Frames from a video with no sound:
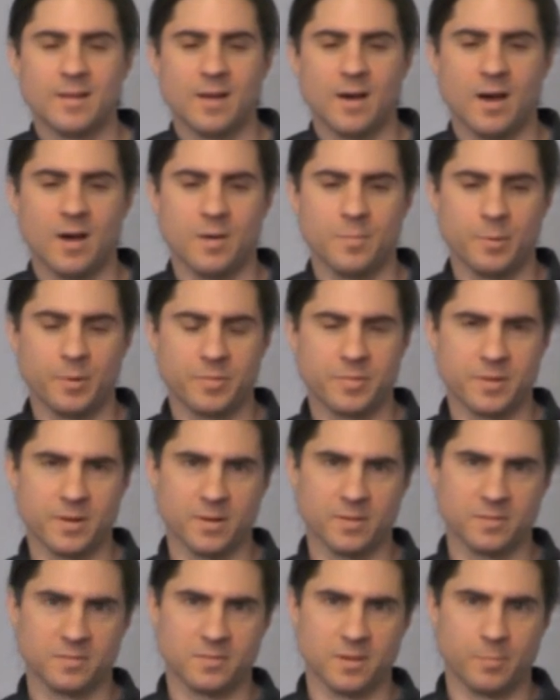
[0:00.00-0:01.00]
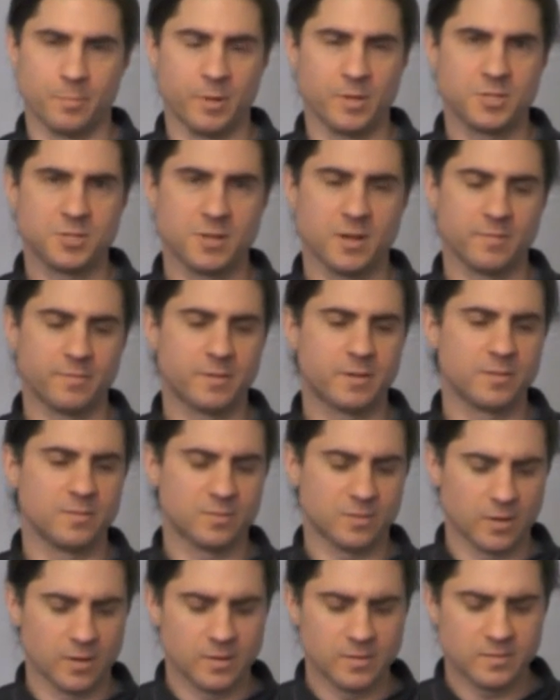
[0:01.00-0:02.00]
but there's a bunch of
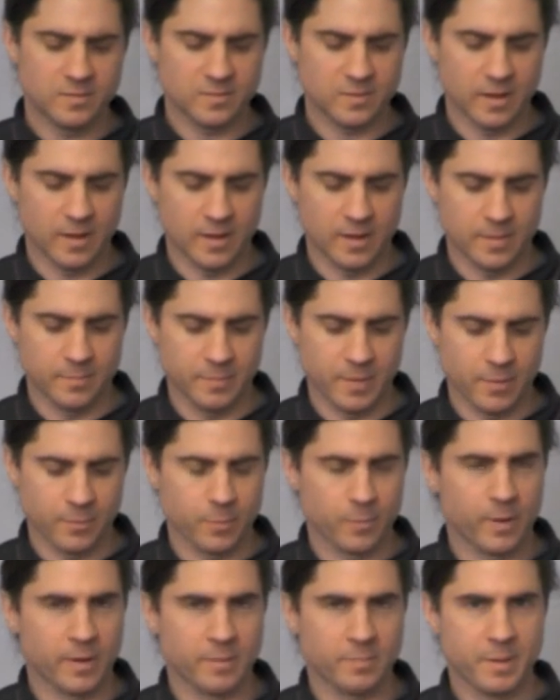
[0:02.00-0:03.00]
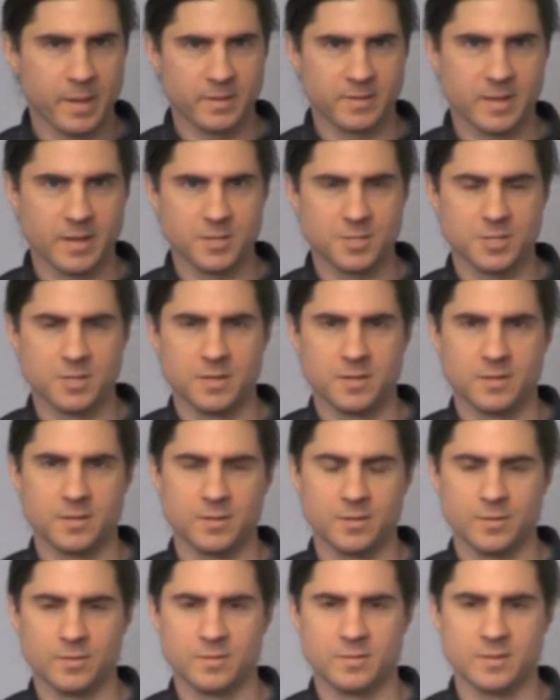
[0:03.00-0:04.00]
concerns that we want to pay attention
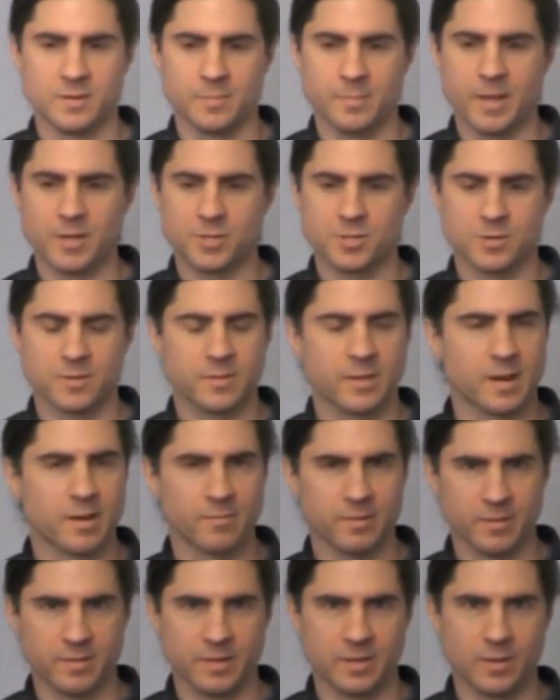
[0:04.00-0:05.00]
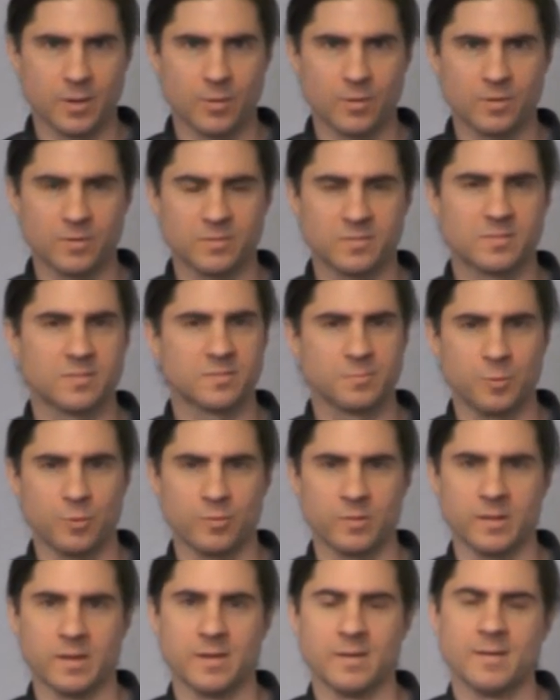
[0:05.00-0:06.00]
to make sure that everything goes
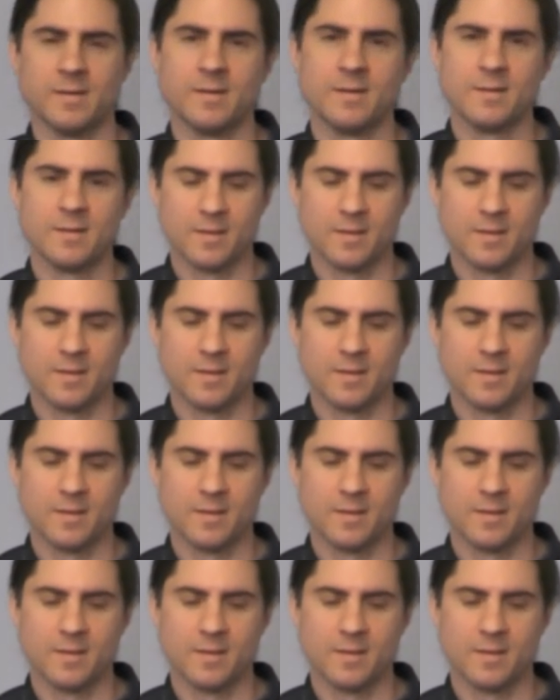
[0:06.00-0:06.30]
smoothly.